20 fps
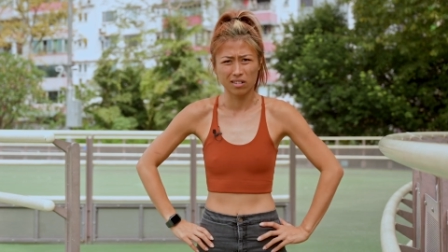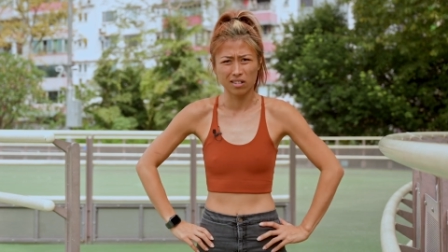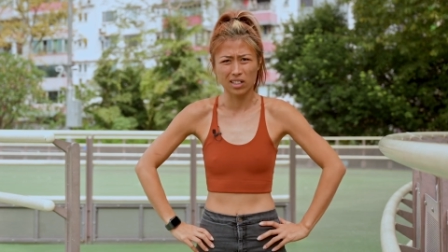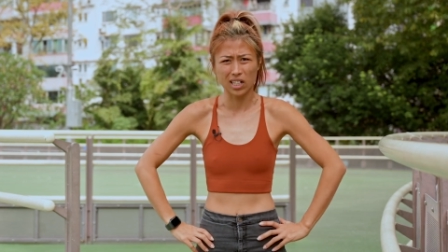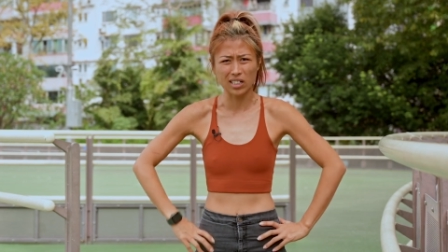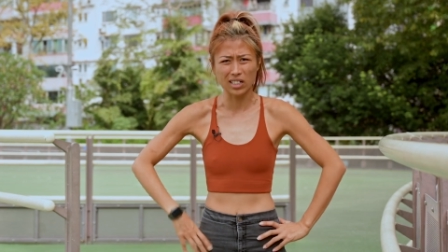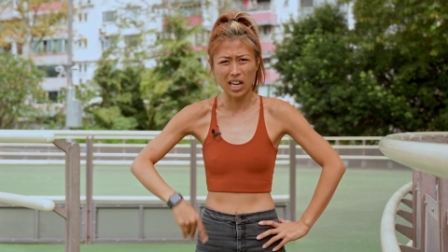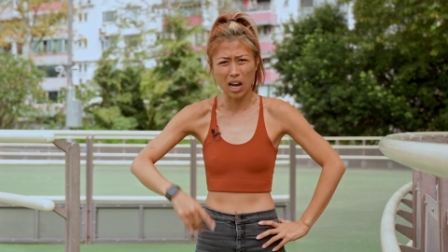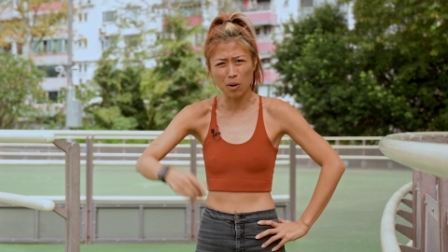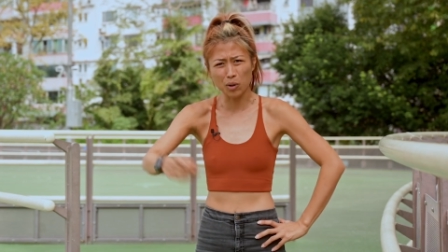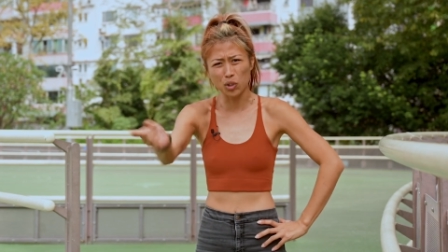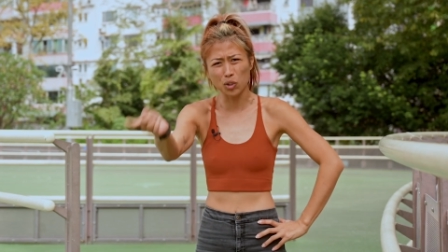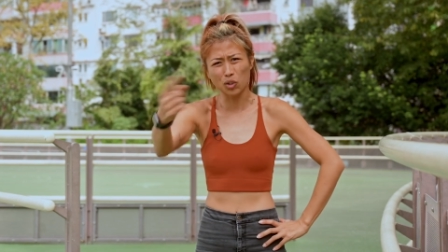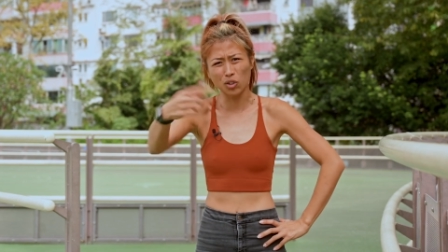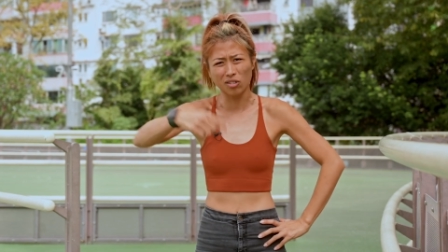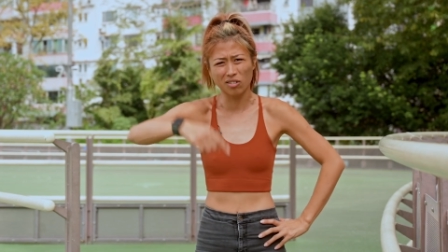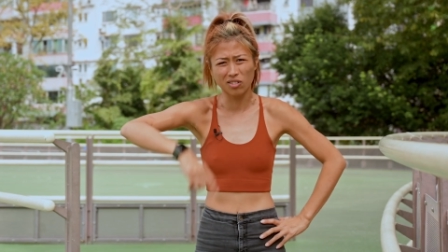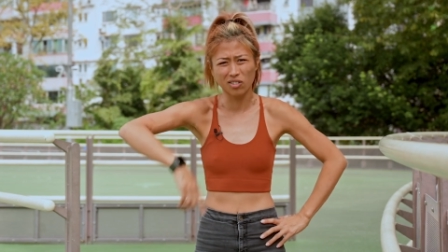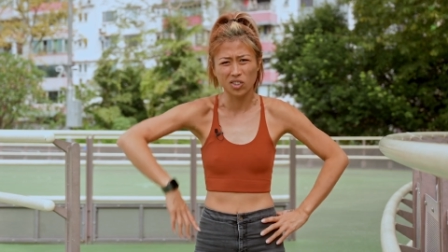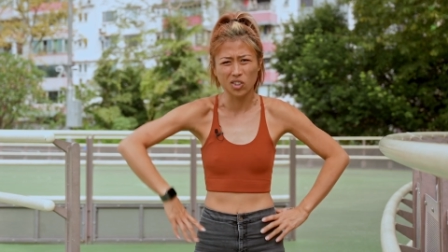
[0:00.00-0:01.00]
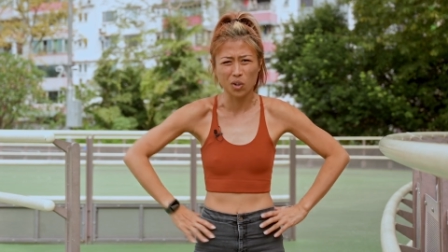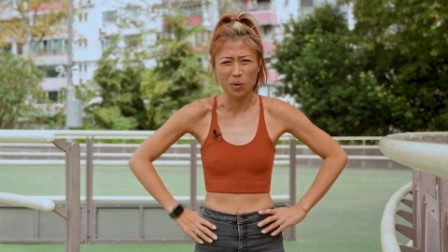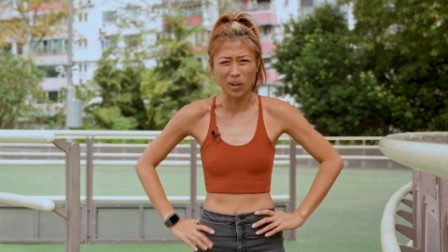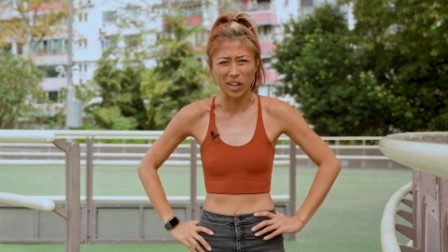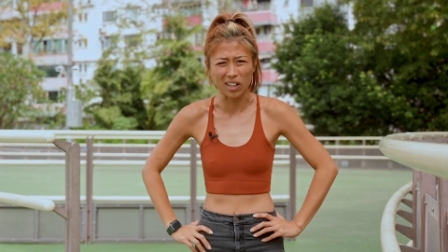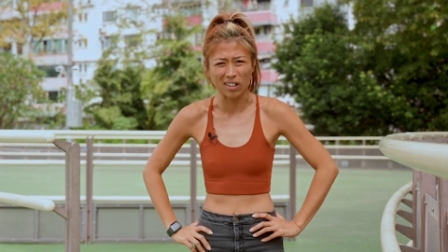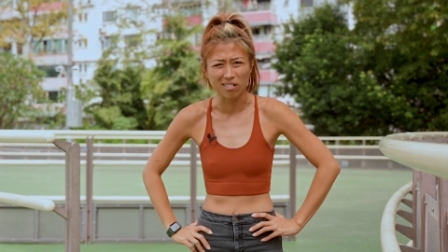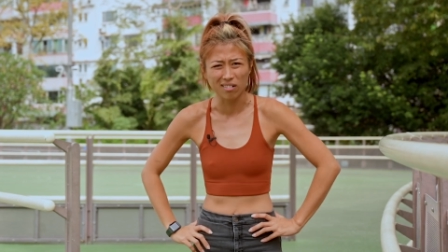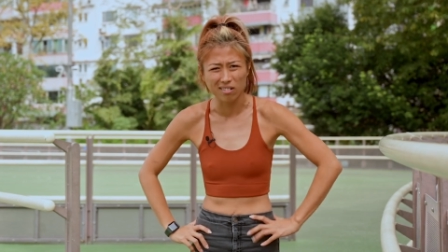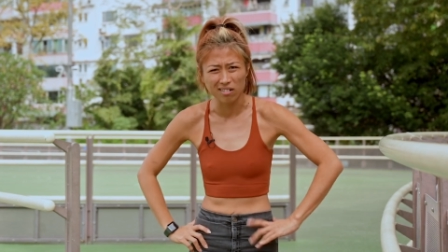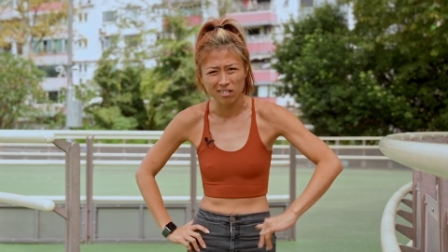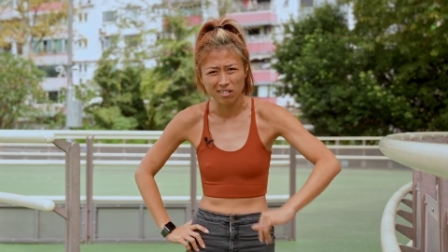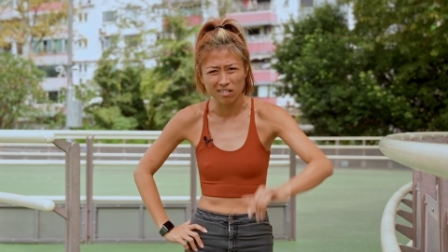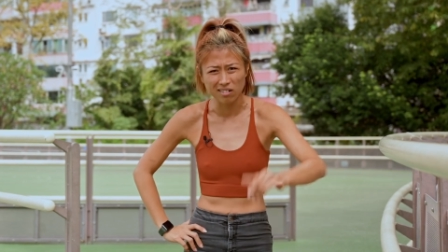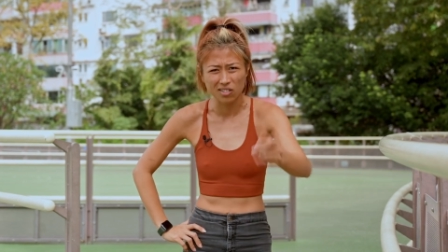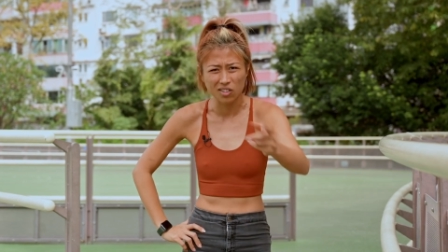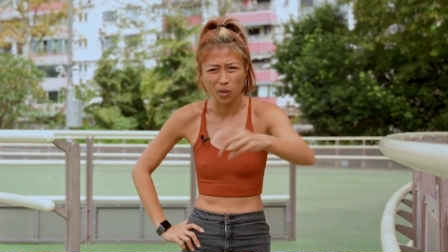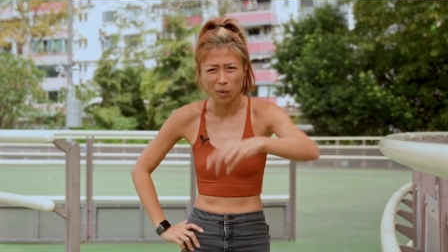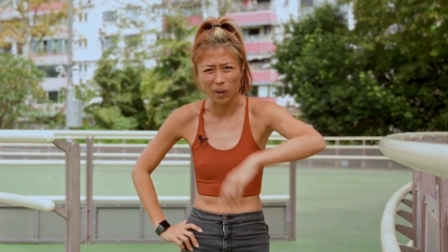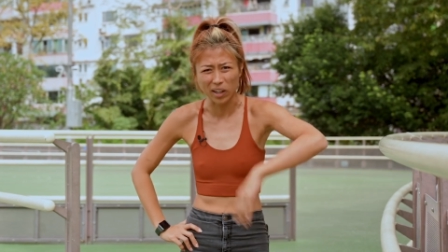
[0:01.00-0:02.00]
That's how you do it.
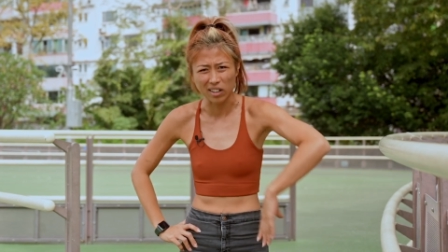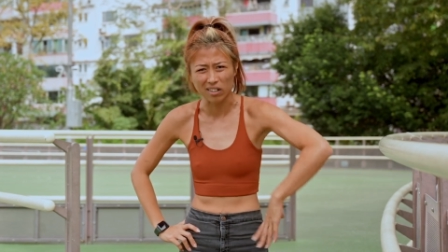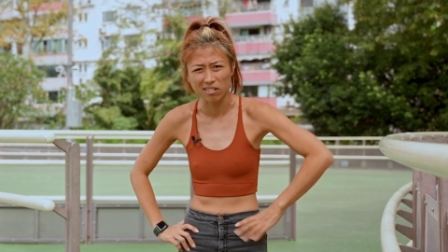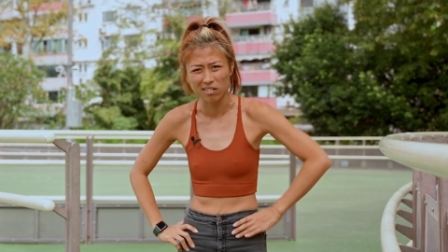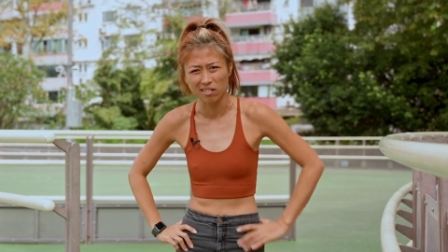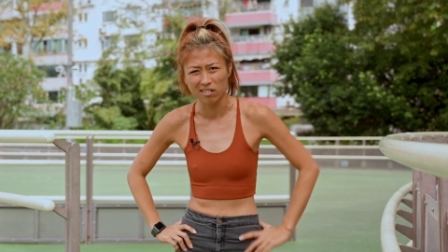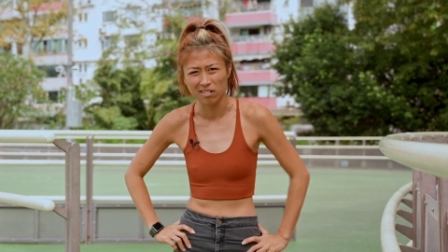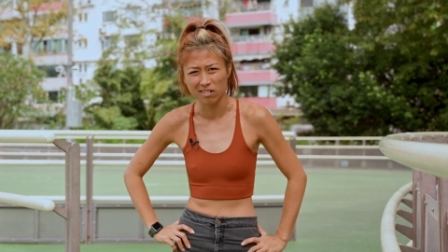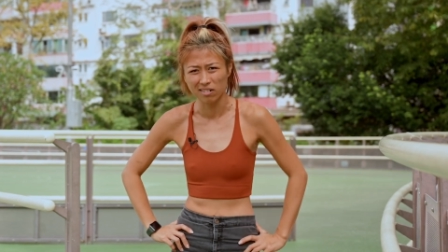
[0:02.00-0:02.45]
Do it.